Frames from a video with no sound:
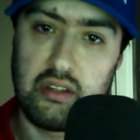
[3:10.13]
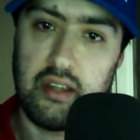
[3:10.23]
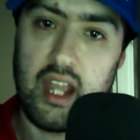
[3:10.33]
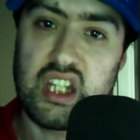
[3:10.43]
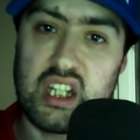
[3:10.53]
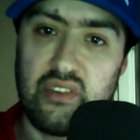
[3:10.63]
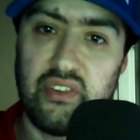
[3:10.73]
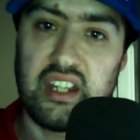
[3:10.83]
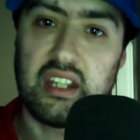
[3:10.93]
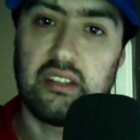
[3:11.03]

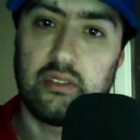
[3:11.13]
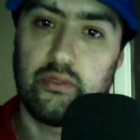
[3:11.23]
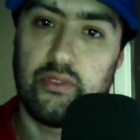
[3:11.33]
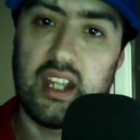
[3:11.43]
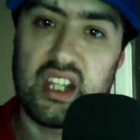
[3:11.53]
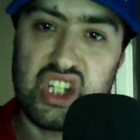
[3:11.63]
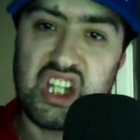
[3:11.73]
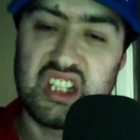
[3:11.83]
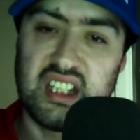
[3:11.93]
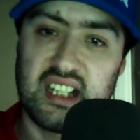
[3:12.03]
HSV VS
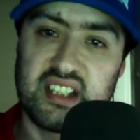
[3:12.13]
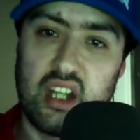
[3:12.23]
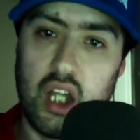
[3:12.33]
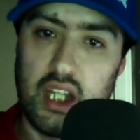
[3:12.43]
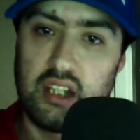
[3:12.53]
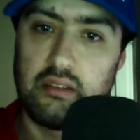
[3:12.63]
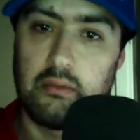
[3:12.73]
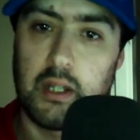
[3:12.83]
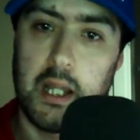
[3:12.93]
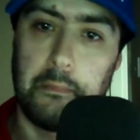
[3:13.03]
GTSR in
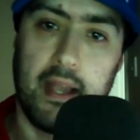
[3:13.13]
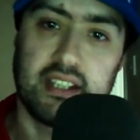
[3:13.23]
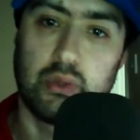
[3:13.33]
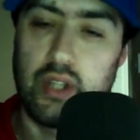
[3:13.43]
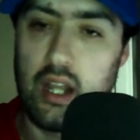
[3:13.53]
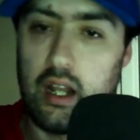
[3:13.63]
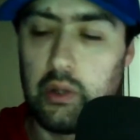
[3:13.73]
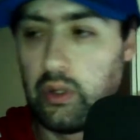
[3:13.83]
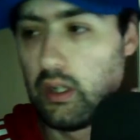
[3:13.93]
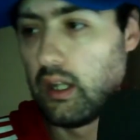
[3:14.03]
the pastel
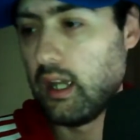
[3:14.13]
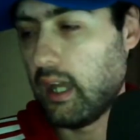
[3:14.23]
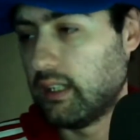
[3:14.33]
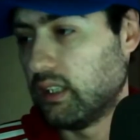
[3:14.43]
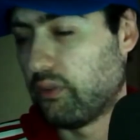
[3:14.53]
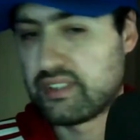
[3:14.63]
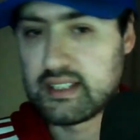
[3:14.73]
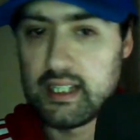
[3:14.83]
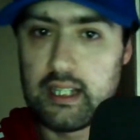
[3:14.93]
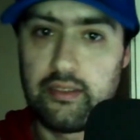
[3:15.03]
yellow, and then
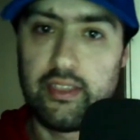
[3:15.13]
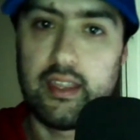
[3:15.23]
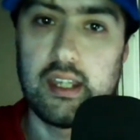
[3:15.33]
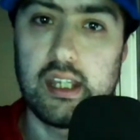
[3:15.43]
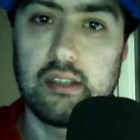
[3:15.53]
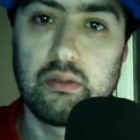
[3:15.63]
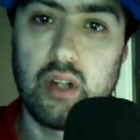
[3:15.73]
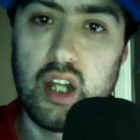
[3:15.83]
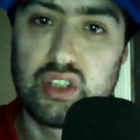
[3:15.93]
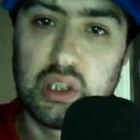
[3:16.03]
obviously the
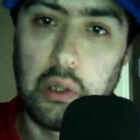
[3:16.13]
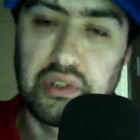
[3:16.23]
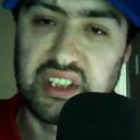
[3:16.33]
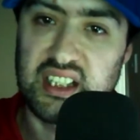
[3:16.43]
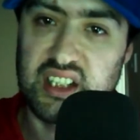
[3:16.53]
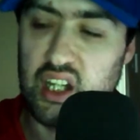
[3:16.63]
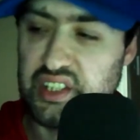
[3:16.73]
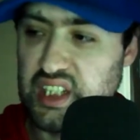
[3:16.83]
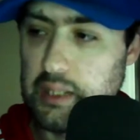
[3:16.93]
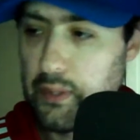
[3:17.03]
206
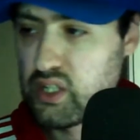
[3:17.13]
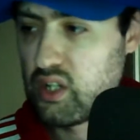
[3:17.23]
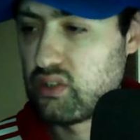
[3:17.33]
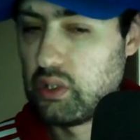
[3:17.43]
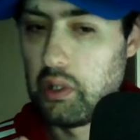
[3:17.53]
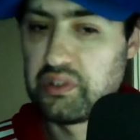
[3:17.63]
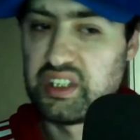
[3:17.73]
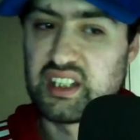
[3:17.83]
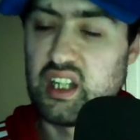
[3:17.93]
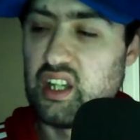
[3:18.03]
RC, Peugeot
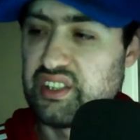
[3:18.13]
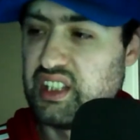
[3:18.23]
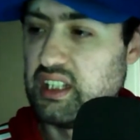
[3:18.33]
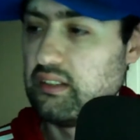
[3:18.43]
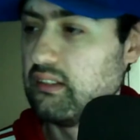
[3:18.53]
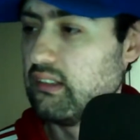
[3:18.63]
206 RC.